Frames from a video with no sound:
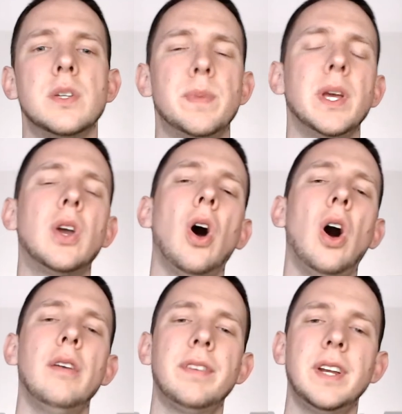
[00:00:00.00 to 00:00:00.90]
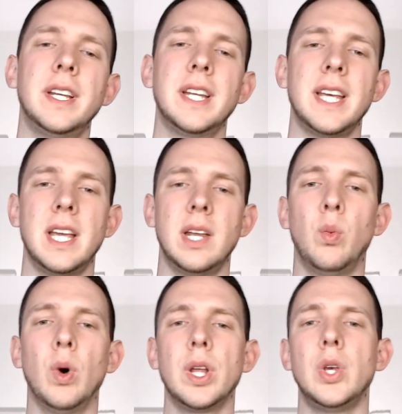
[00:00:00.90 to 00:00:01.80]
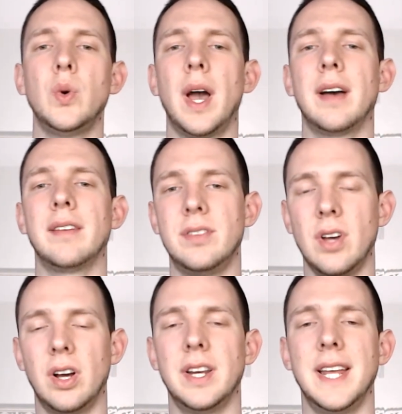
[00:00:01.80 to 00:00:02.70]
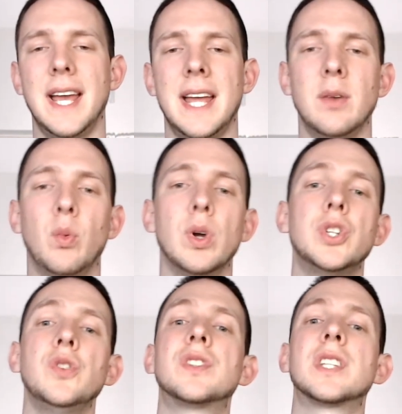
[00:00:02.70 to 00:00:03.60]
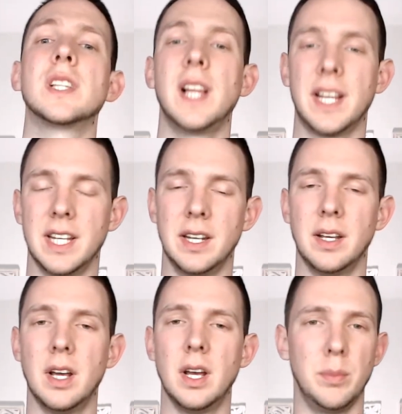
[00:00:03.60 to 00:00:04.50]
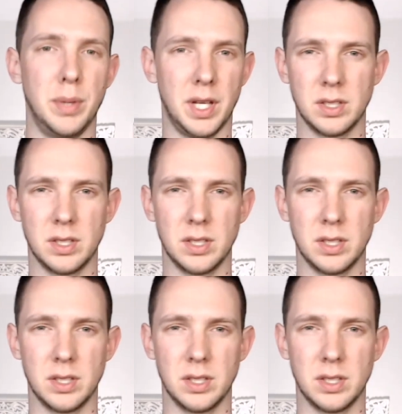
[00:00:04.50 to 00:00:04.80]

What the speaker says: Be confident in what you have done and what you've selected, because